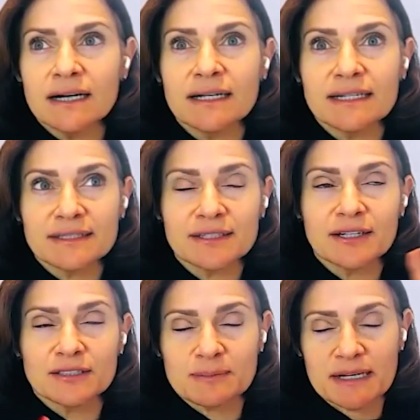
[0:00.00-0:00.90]
It
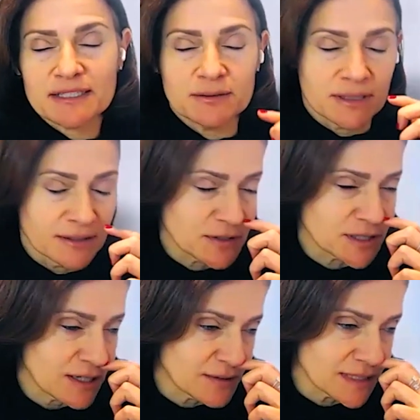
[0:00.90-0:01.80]
goes back to our
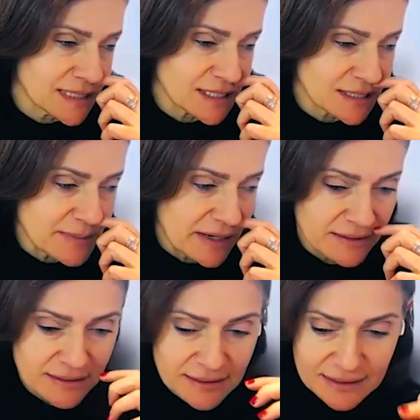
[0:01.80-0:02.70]
first conversation
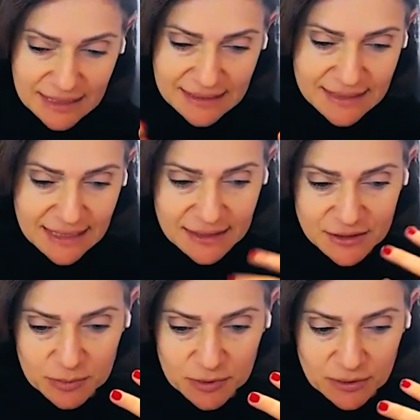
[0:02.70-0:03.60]
about the
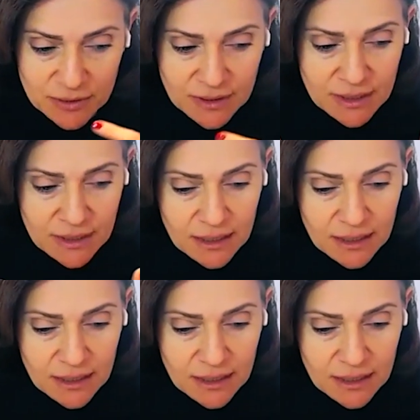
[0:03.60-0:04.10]
intangible.